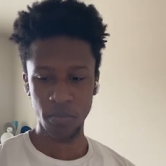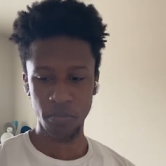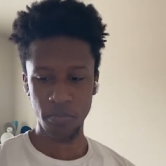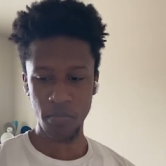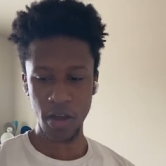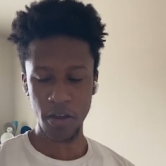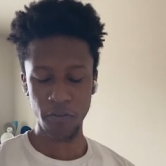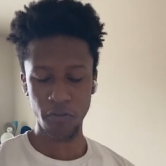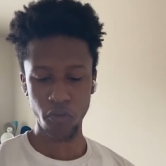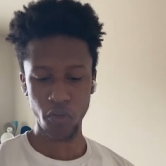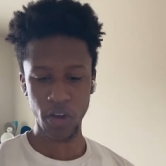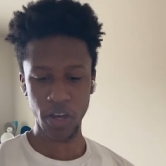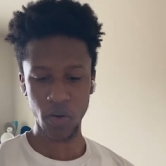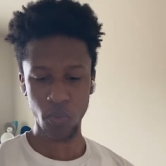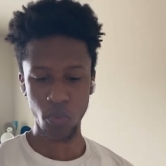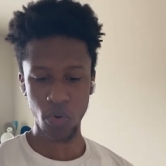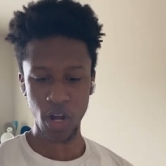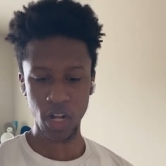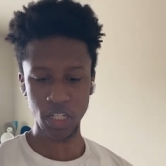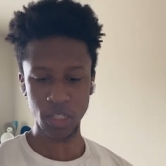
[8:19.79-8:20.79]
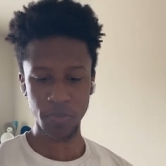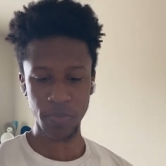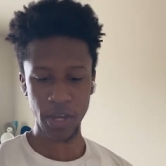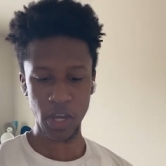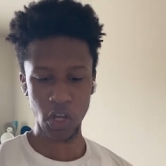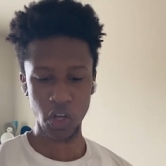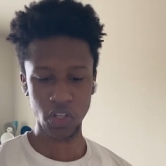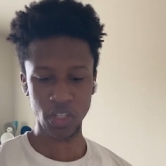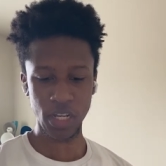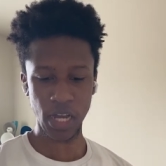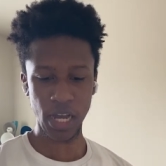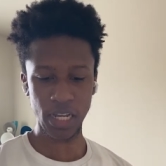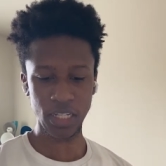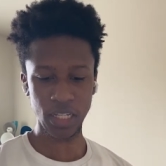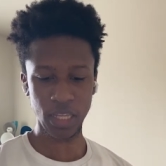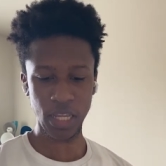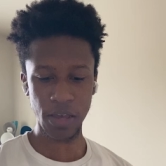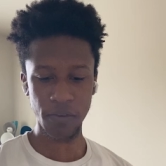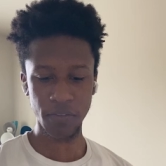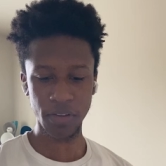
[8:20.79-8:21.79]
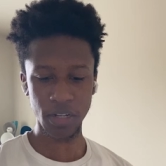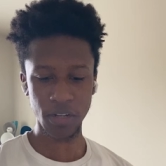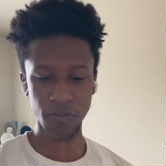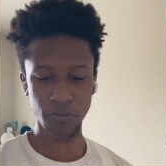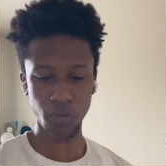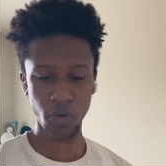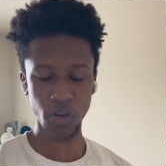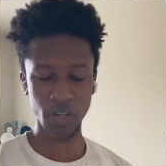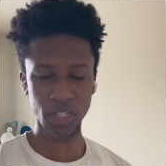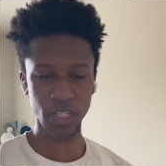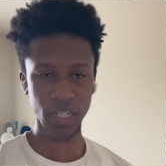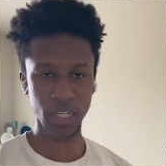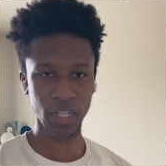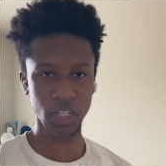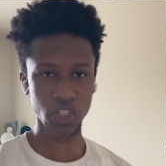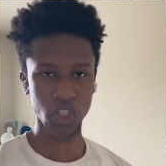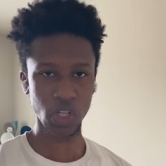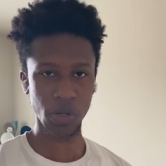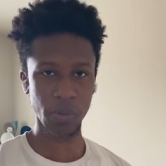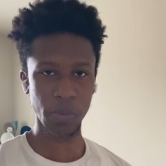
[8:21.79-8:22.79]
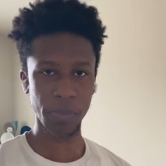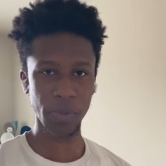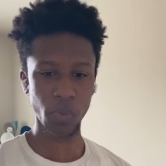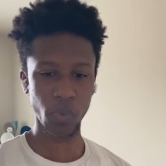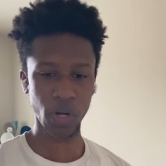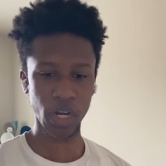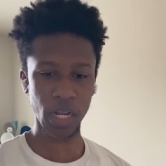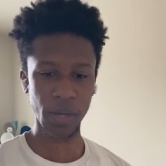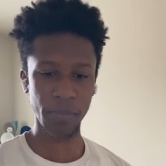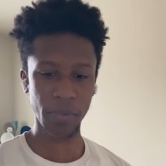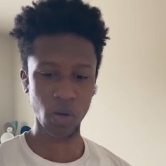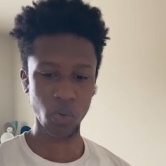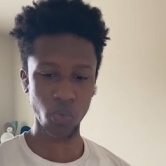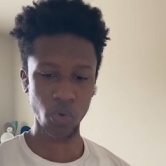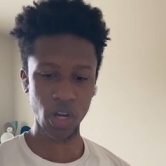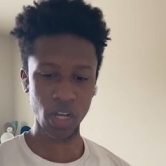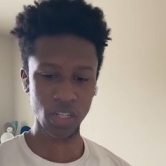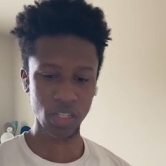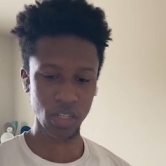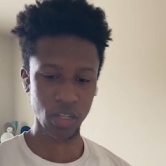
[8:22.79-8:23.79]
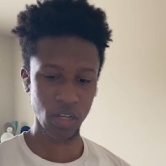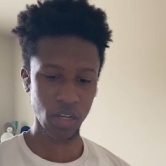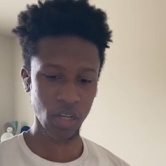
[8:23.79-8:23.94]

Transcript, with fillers: My friend wants pair size eleven to fourteen, so I'm going to be one of him on West.